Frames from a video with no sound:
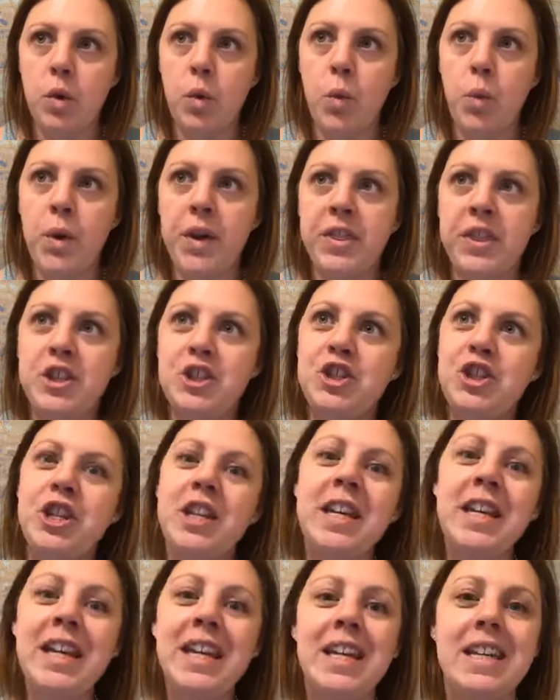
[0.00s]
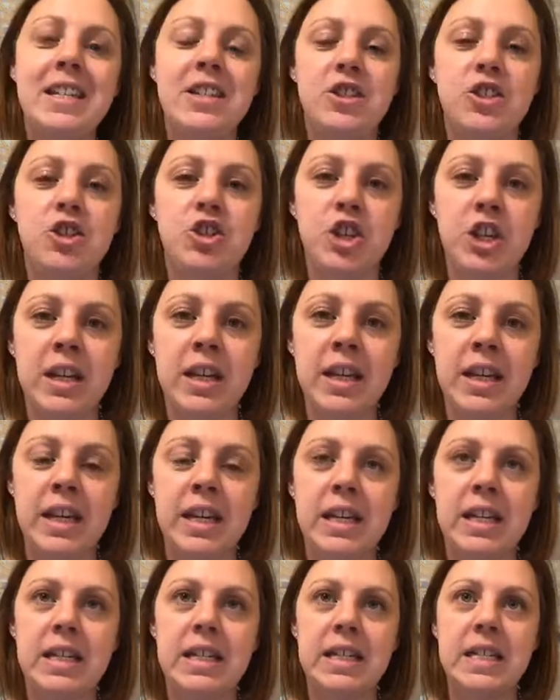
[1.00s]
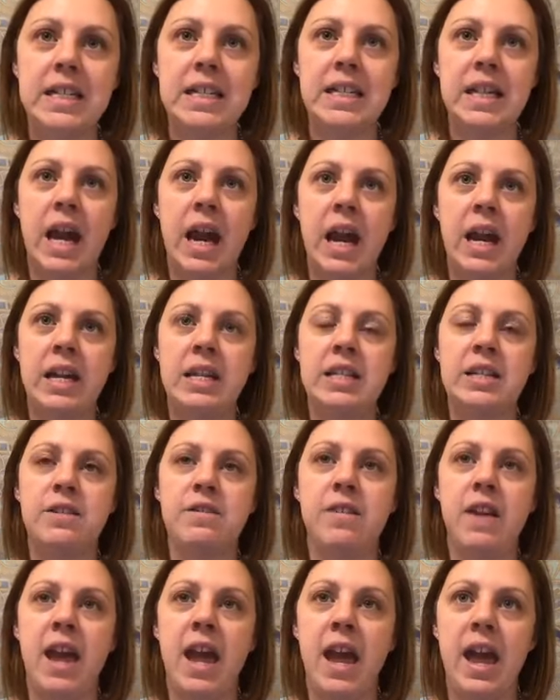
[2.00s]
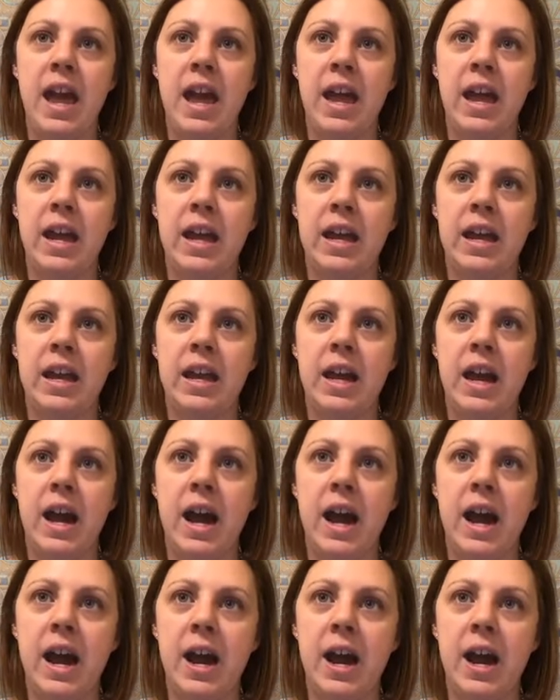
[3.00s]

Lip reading: with the gene keys is kind of a,